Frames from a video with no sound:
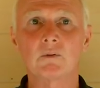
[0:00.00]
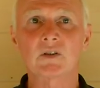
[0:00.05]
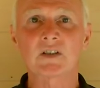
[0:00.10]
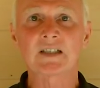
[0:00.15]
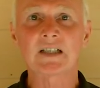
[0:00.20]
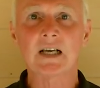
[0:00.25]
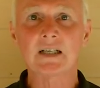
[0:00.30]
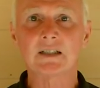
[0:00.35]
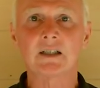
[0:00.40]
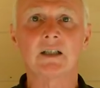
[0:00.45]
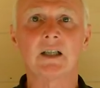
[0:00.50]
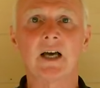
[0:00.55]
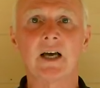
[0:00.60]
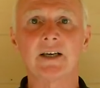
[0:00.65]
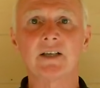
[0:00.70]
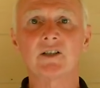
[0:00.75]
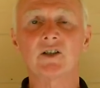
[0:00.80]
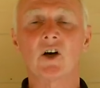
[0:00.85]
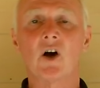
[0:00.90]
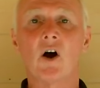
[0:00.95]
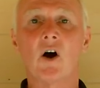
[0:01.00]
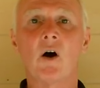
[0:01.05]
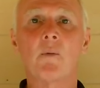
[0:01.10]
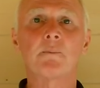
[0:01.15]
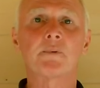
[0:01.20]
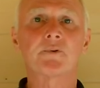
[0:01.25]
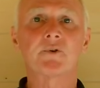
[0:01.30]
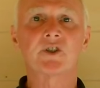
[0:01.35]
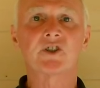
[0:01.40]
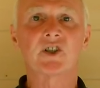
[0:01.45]
satellite
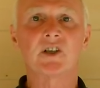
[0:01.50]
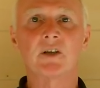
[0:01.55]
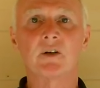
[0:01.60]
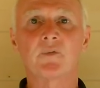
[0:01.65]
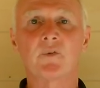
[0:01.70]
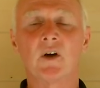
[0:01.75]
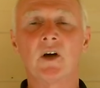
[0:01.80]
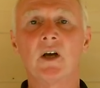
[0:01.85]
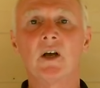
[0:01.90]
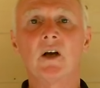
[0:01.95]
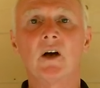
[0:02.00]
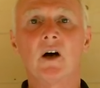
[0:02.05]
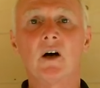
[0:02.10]
operative